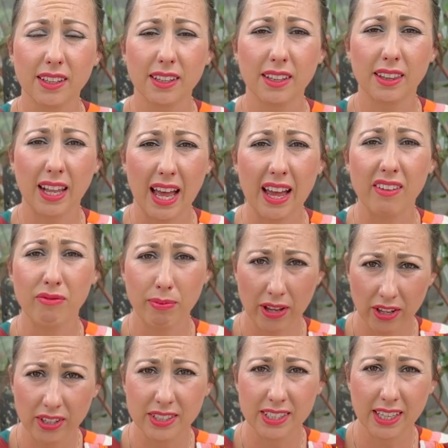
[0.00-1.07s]
live
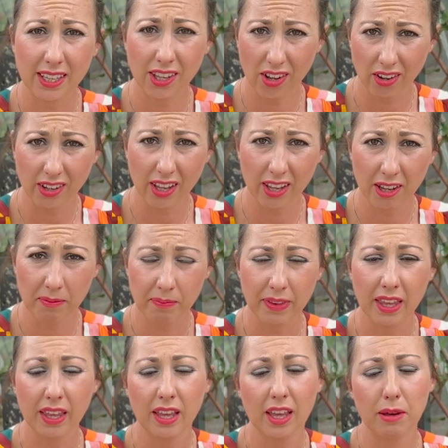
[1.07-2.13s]
biotic yogurt,
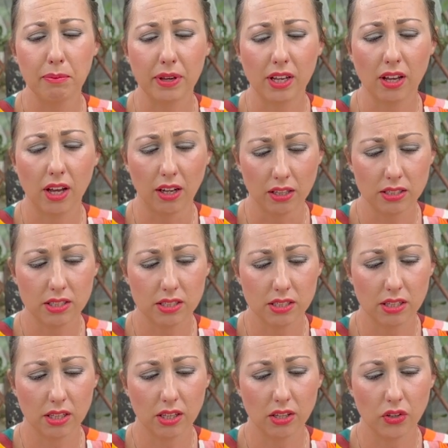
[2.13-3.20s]
because
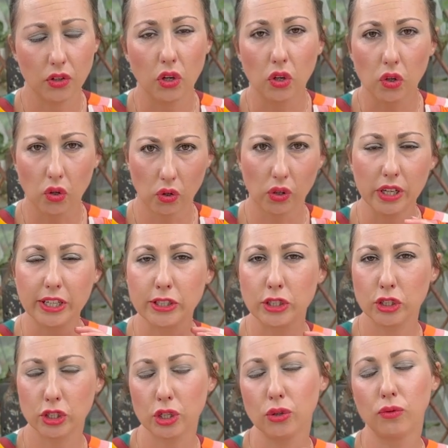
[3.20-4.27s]
your gut is
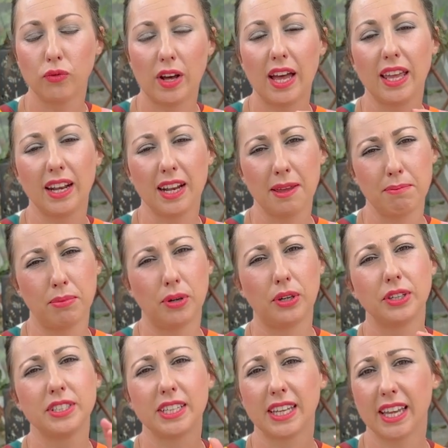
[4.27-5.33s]
so vitally
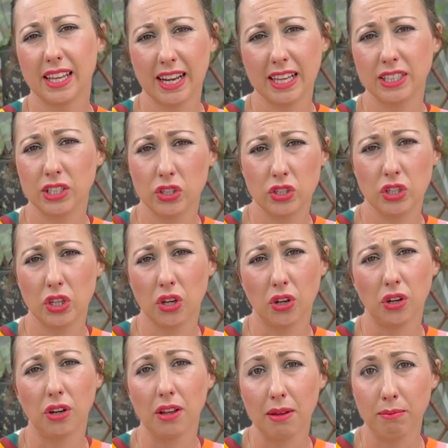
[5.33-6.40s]
important, connected to
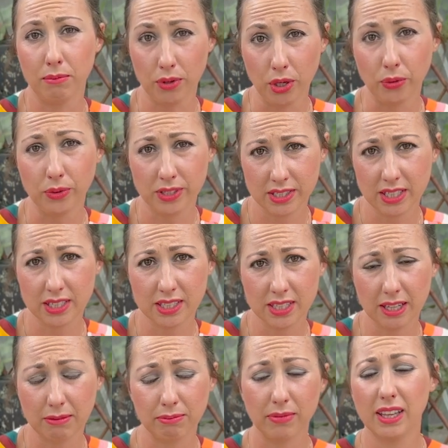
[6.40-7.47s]
your immune
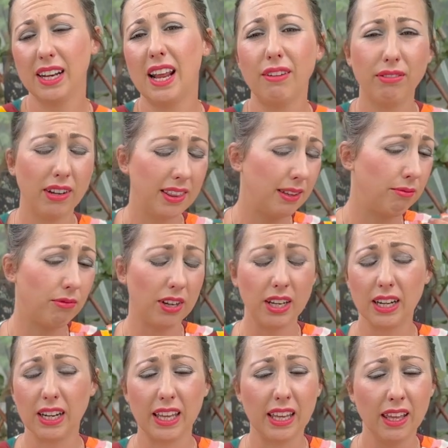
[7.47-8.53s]
system and everything
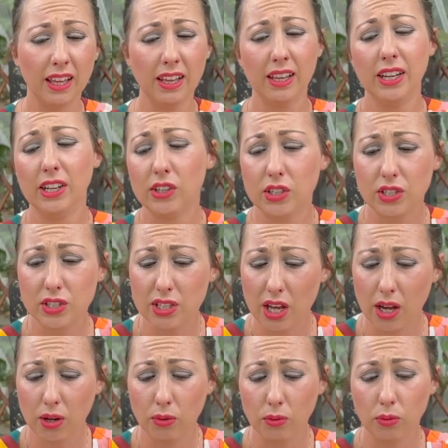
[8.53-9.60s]
really.
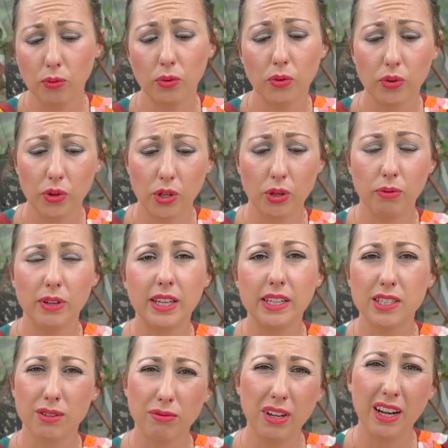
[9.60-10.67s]
So you need
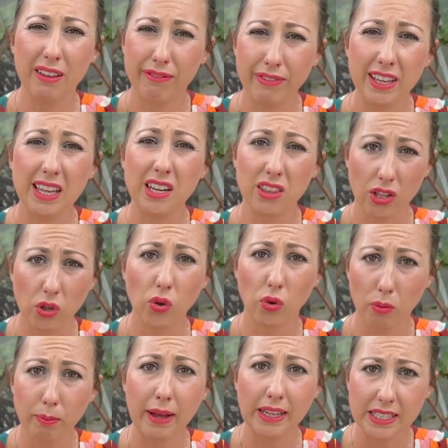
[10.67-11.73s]
to really feed the
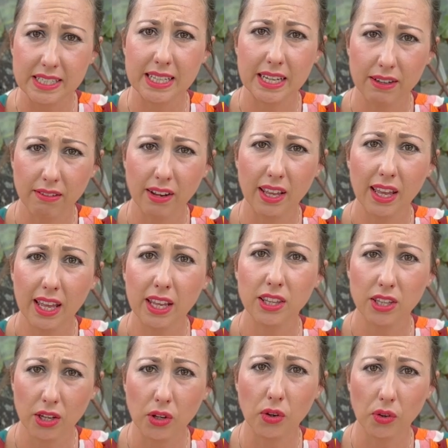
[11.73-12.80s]
good bacteria
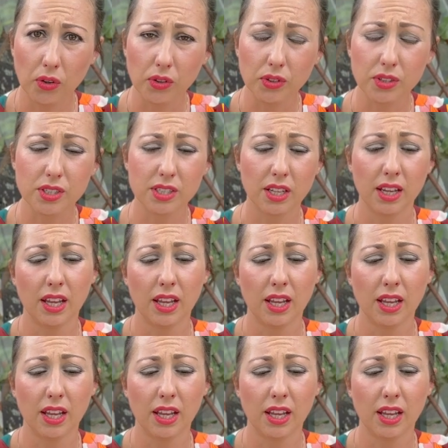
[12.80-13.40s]
in your guts.